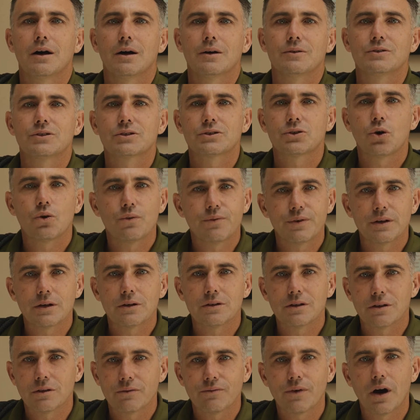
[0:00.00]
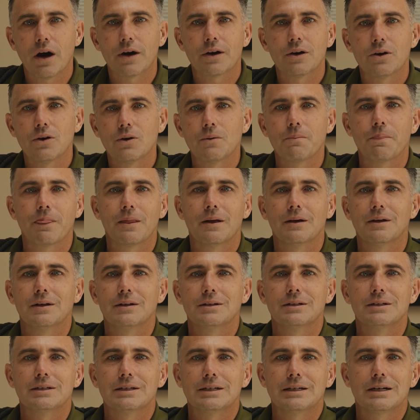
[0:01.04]
Schofield and Lovano.
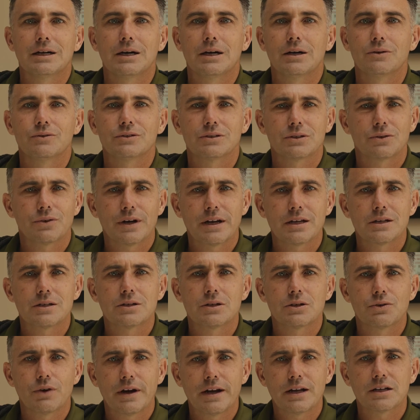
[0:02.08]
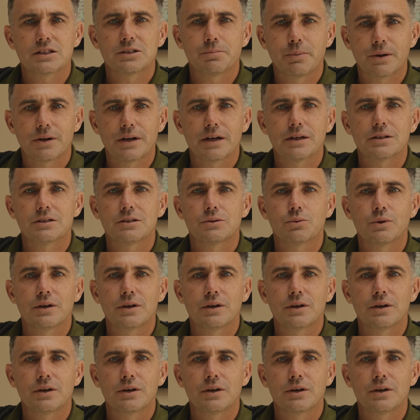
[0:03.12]
It was a great experience.